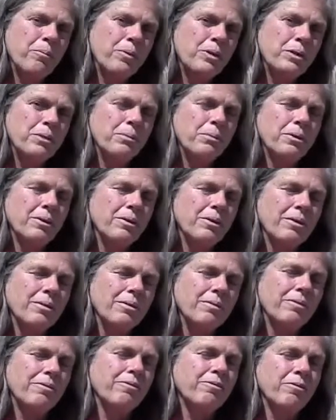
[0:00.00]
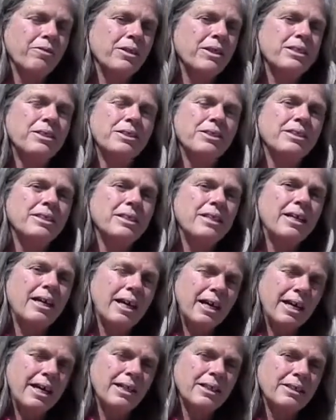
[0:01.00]
which will freeze into
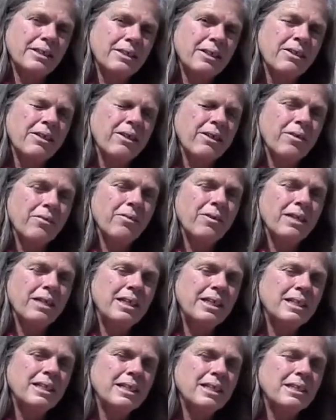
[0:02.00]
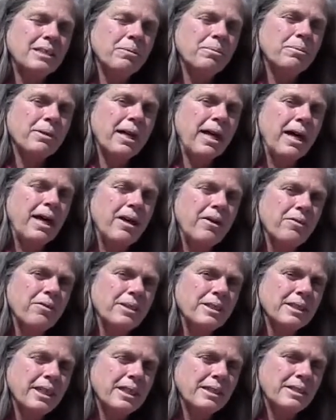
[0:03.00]
ice, releasing some
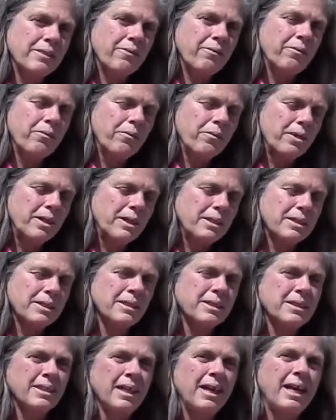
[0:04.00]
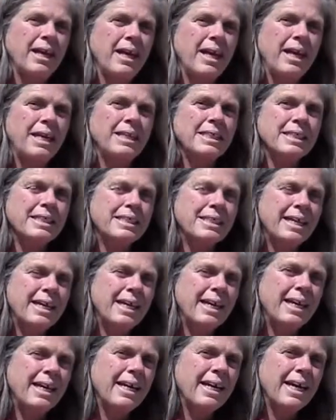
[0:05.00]
calories as it freezes, and
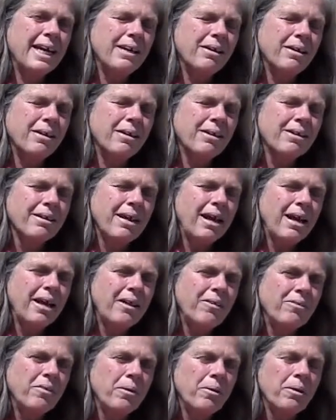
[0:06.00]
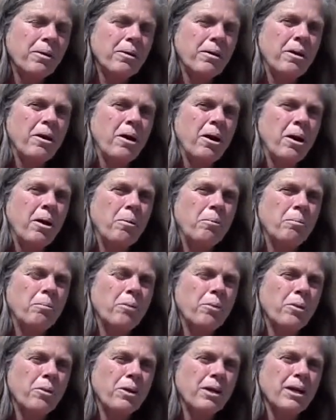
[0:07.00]
staying at a kind of a
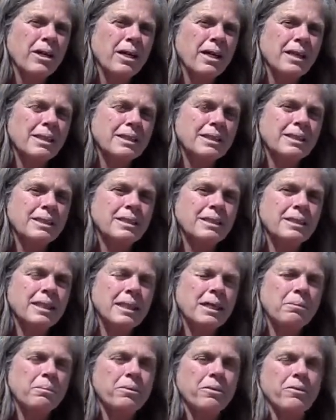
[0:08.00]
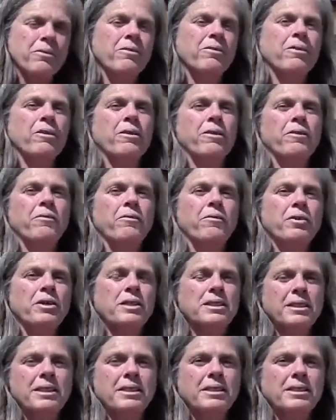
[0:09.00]
more or less stable
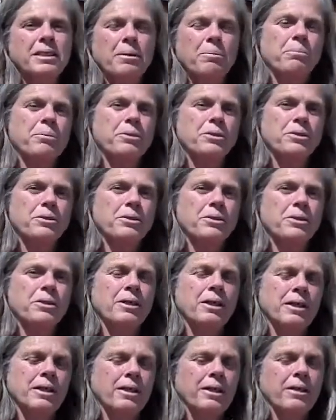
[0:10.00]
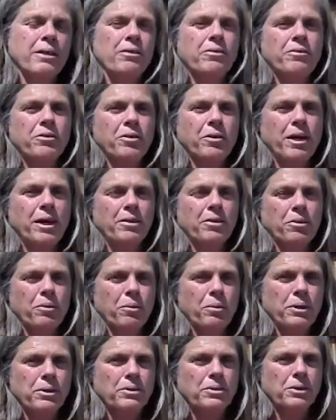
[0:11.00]
freezing temperature throughout the
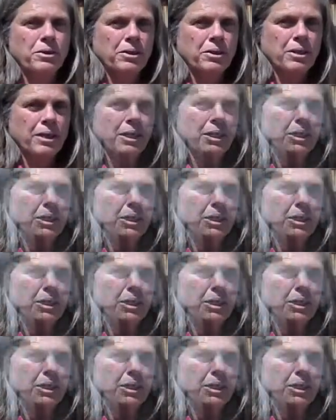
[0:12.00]
winter.